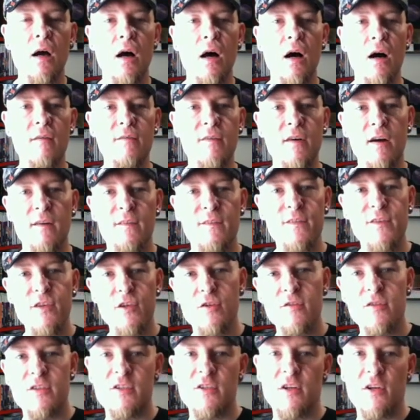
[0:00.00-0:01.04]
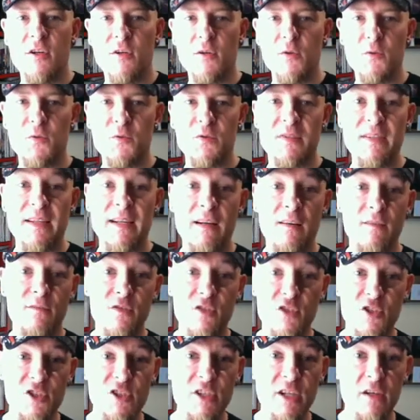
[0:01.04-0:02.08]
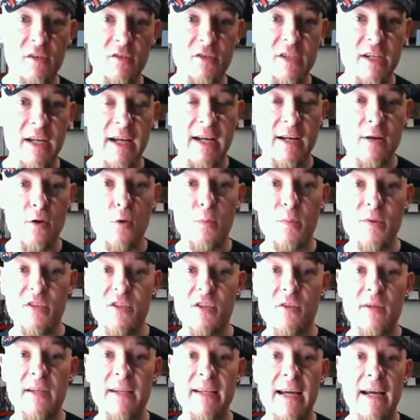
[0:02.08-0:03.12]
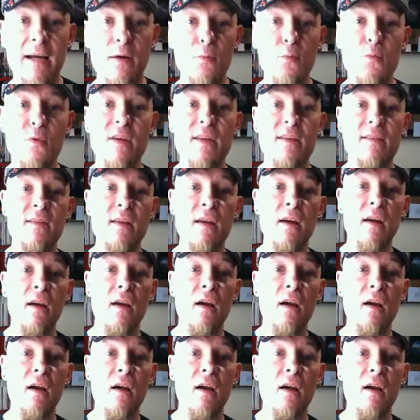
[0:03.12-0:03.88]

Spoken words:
of a few of the titles that I've just showed you, and I'll be doing that with